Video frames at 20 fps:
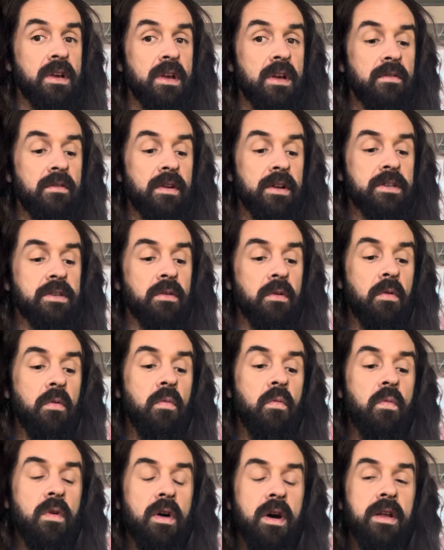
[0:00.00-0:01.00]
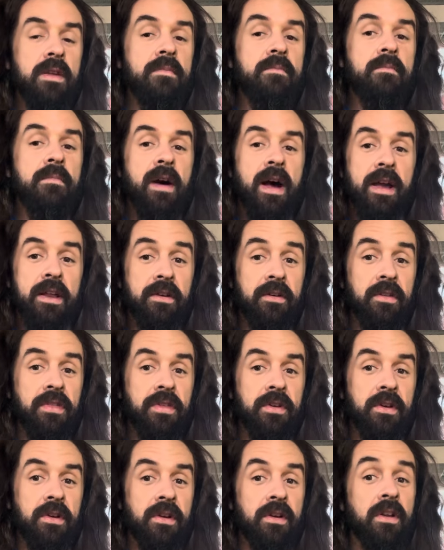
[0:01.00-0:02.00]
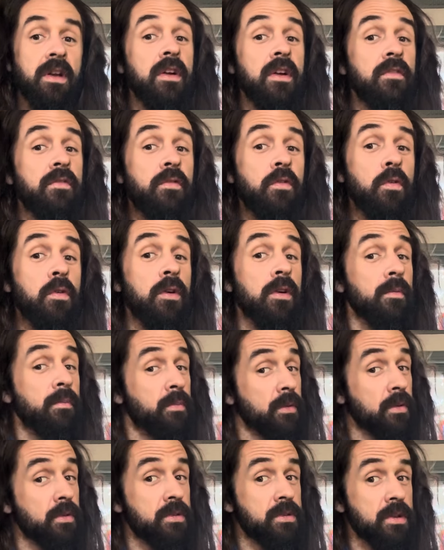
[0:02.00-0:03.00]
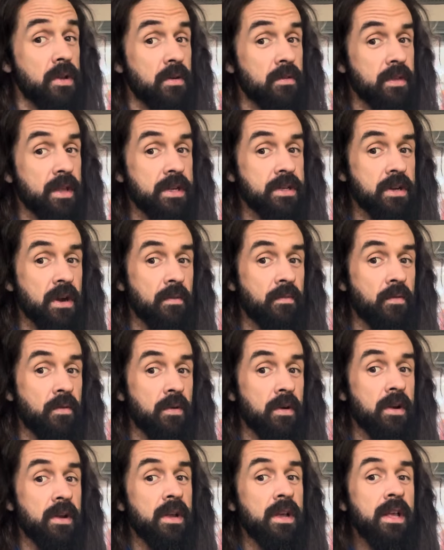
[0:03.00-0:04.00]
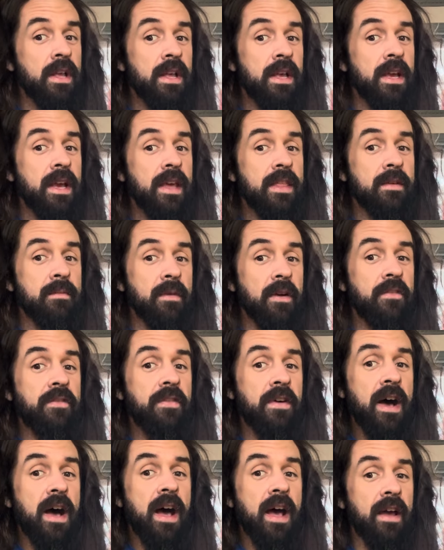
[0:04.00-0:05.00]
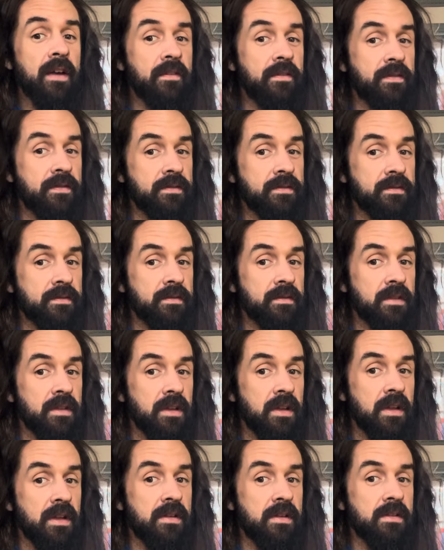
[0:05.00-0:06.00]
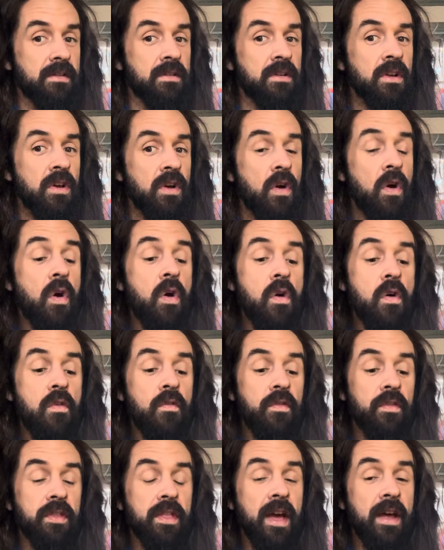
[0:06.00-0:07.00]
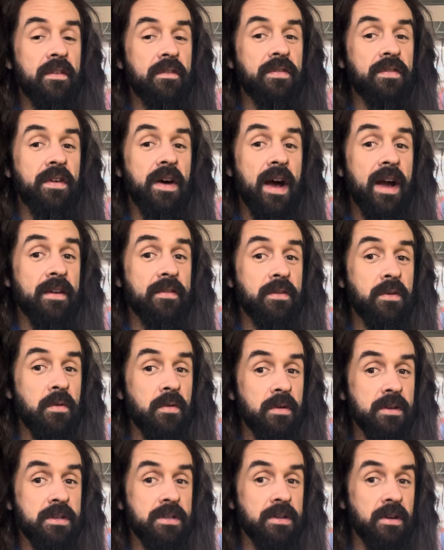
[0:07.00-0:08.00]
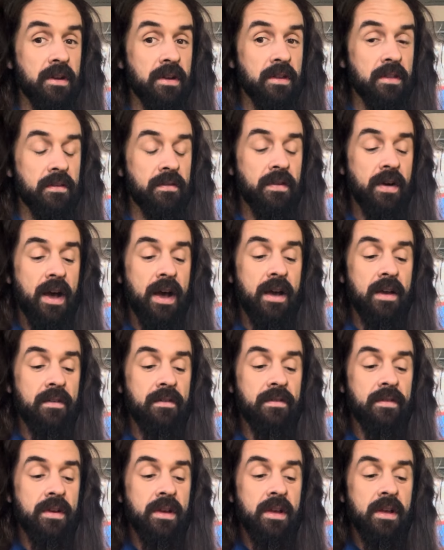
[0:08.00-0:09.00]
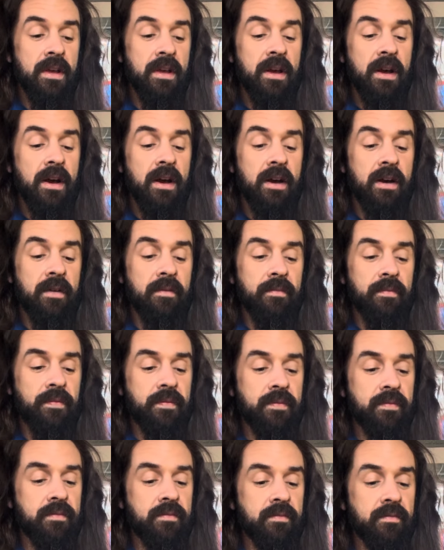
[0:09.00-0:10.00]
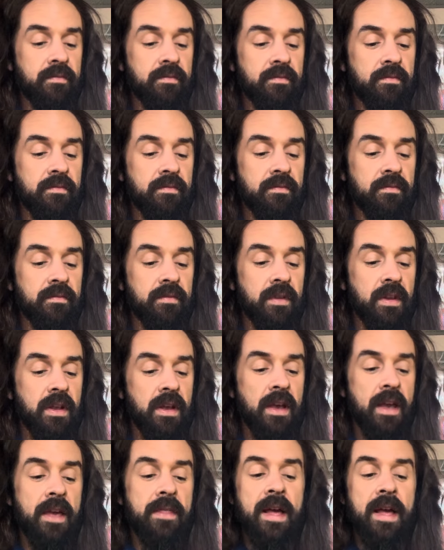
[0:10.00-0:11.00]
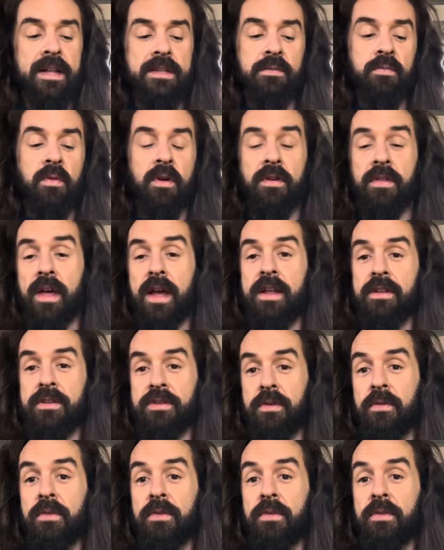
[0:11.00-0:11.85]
Right, so a 1 minor third, 4 blues note, that sharp 4, and then my 5 over that 5 chord starting on the 5. And that's where that